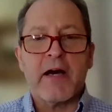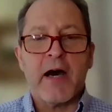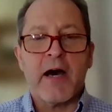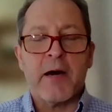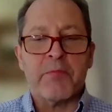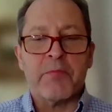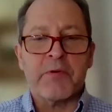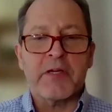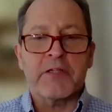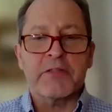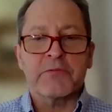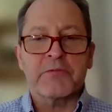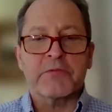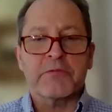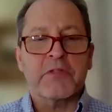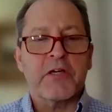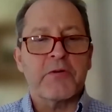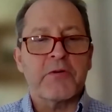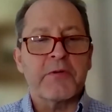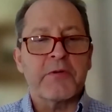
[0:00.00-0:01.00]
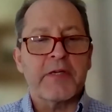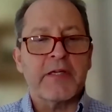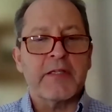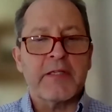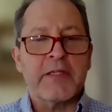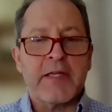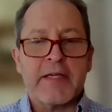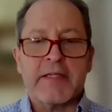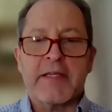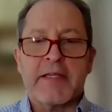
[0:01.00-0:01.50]
Operators would go in,
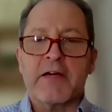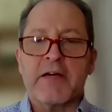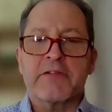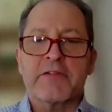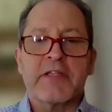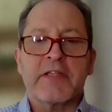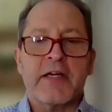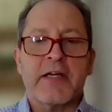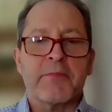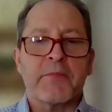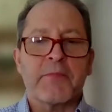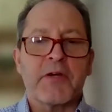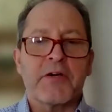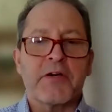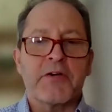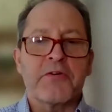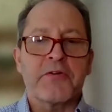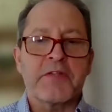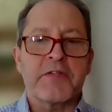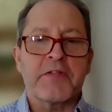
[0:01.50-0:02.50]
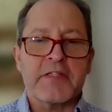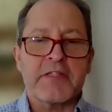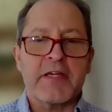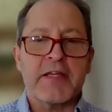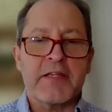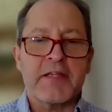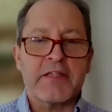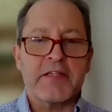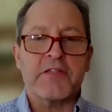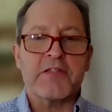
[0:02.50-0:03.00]
hit a downtime code and say,
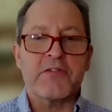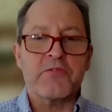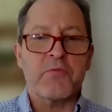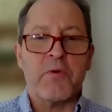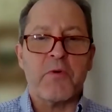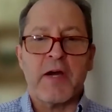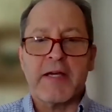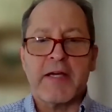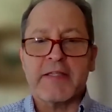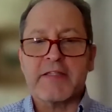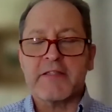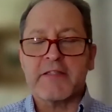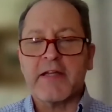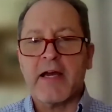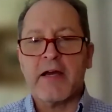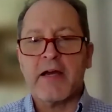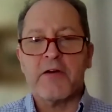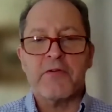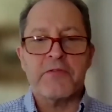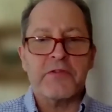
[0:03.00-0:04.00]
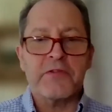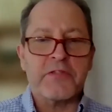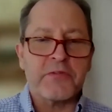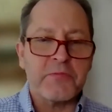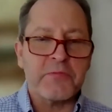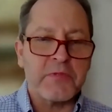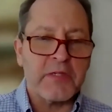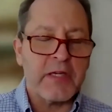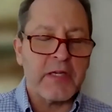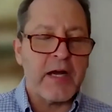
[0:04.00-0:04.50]
this is why it's down, this
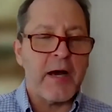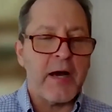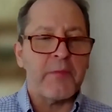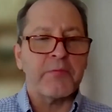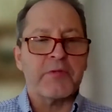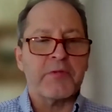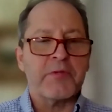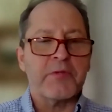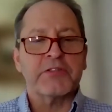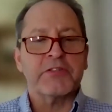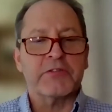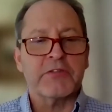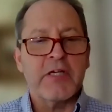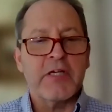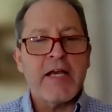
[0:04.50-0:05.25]
would be operational.